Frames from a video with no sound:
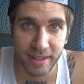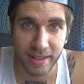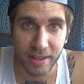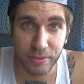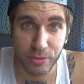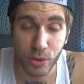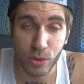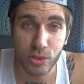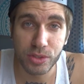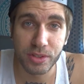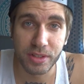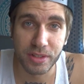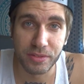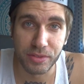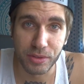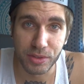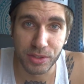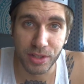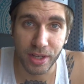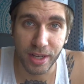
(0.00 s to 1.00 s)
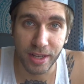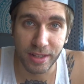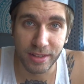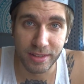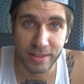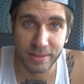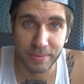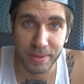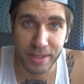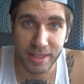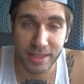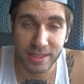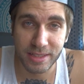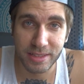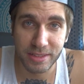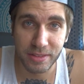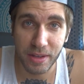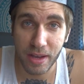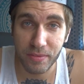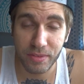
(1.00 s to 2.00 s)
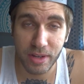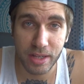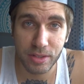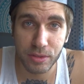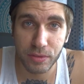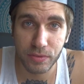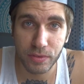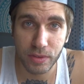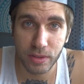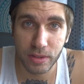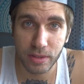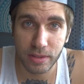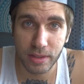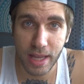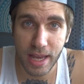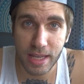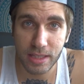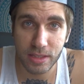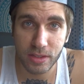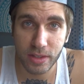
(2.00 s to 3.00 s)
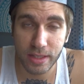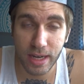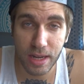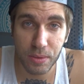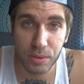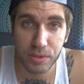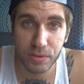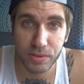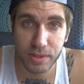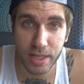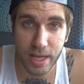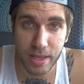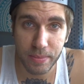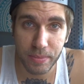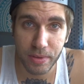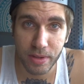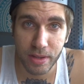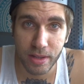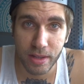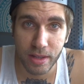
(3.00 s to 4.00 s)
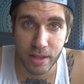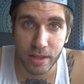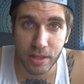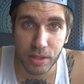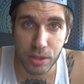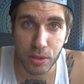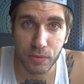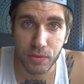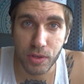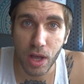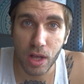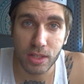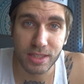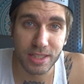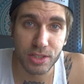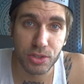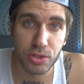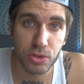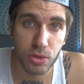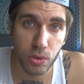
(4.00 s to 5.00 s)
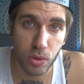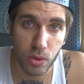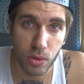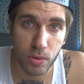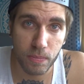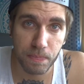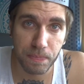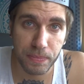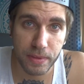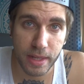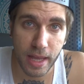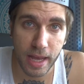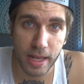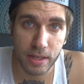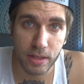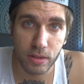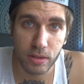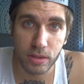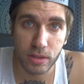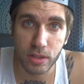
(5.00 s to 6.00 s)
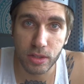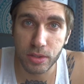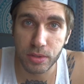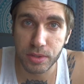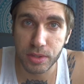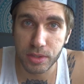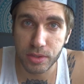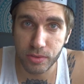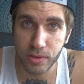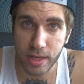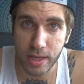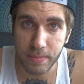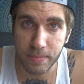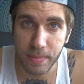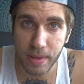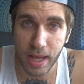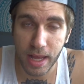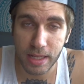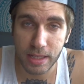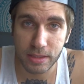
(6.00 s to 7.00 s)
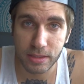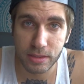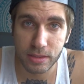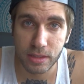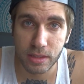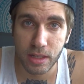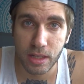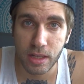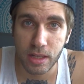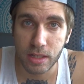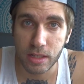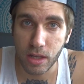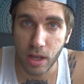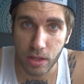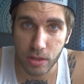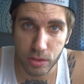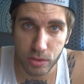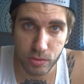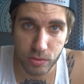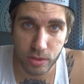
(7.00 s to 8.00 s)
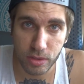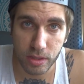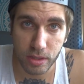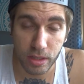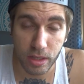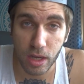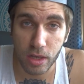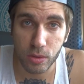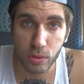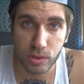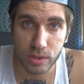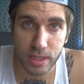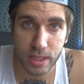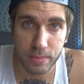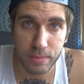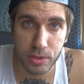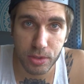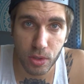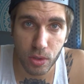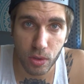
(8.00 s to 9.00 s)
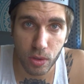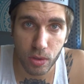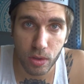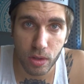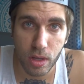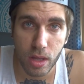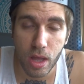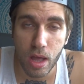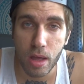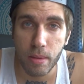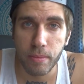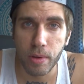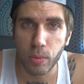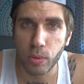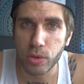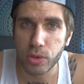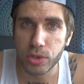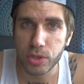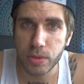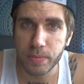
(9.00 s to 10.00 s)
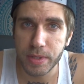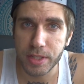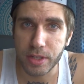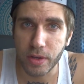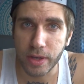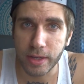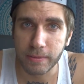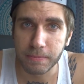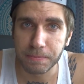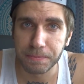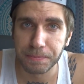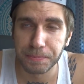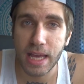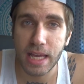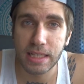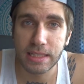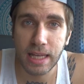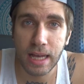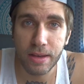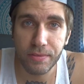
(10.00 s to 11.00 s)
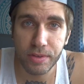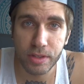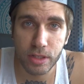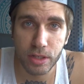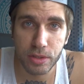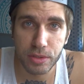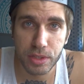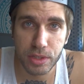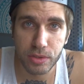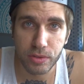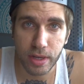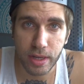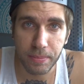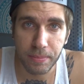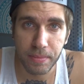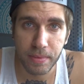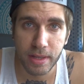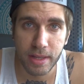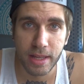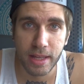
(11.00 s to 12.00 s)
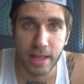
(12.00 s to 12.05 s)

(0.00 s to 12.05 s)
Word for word: of course you're going to feel tired because you haven't had your full eight to nine hours of sleep. You've cut it short and the lucid dream has cut, the, cut your sleep short. But what you should be doing is having the lucid dream